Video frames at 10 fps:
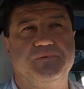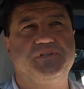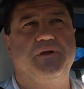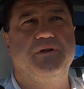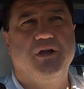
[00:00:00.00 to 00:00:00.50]

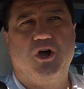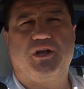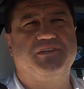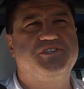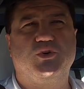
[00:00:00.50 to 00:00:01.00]
so
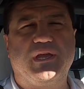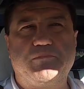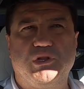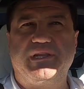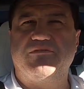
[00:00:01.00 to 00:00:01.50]
I can still
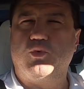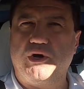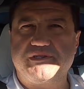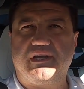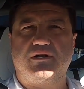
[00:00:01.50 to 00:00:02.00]
get plenty of
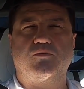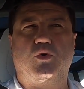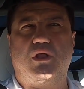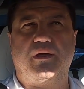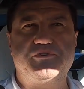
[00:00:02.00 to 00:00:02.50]
work done
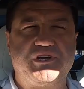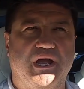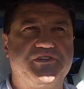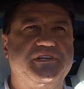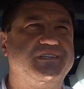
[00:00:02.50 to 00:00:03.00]
while I'm
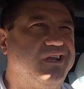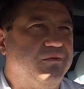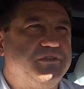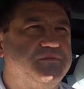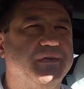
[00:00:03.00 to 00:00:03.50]
charging.
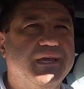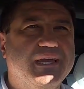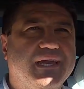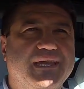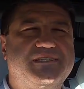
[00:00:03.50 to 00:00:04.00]
So
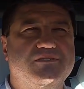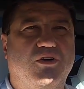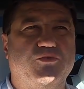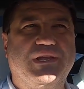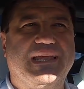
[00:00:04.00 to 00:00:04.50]
it's
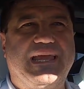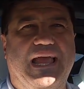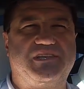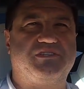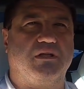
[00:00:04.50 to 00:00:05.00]
not really a
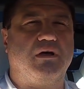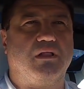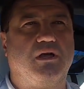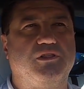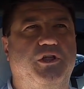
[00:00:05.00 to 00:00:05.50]
hassle.
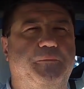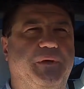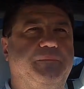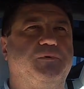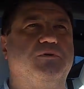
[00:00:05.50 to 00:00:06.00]
A lot of
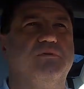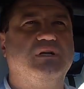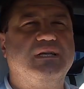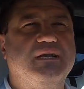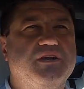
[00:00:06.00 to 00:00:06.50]
people
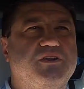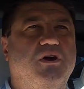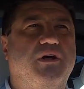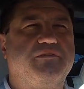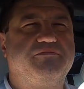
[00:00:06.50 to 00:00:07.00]

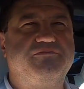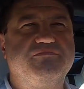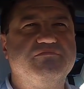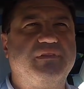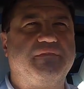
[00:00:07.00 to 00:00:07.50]
kind of
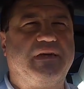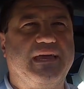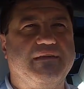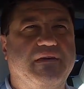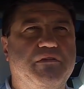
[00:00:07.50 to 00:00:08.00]

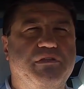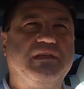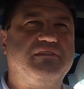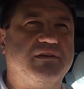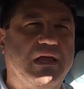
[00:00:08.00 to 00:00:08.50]
they
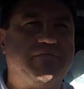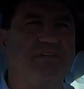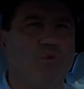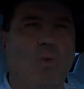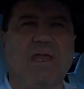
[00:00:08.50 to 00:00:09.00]
think that
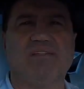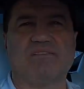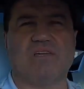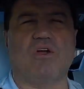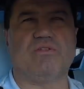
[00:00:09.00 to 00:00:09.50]
having to wait
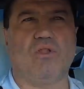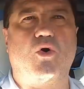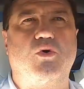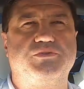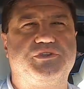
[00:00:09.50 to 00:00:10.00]
so
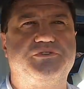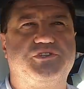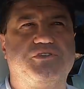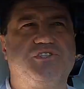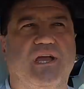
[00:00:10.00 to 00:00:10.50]
long to
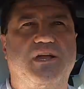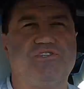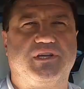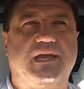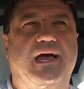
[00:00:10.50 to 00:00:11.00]

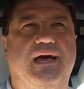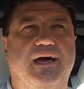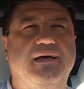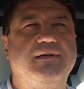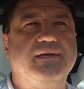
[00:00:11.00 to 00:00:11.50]
charge your
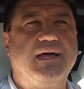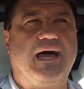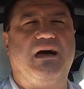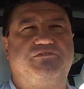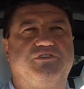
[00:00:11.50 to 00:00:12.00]
car
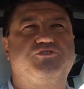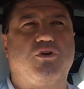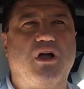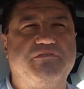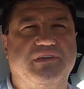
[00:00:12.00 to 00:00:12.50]
after
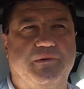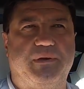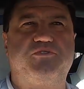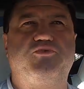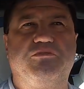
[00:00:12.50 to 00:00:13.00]
driving a
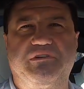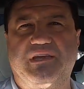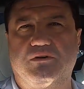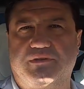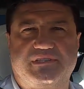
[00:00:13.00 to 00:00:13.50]
petrol
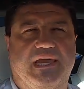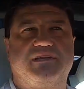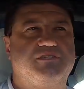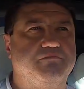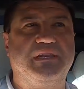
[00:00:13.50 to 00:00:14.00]
vehicle that
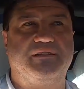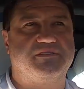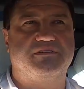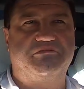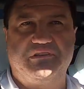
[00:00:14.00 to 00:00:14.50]
takes
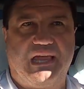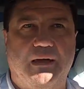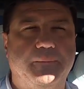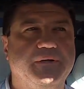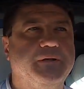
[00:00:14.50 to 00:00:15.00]
minutes to fill up,